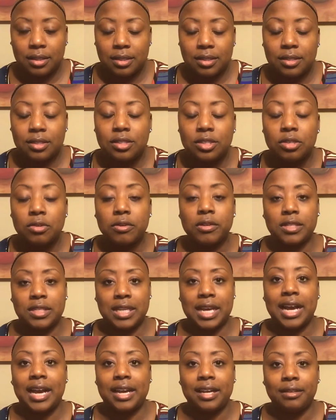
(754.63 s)

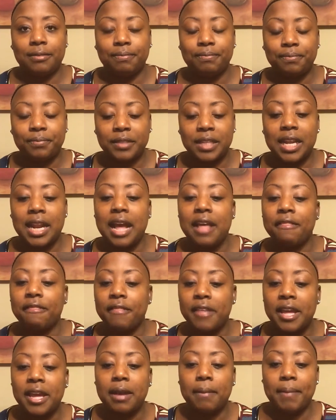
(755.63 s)
suicide and I
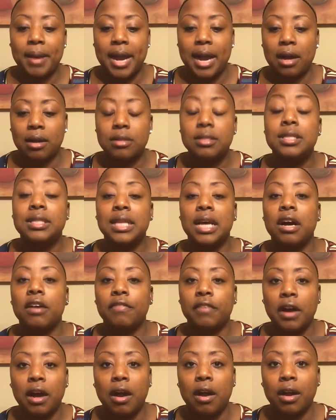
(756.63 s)
think about
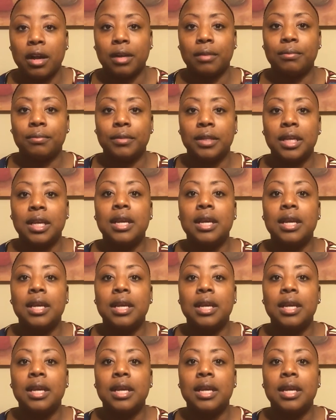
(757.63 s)
self-harm,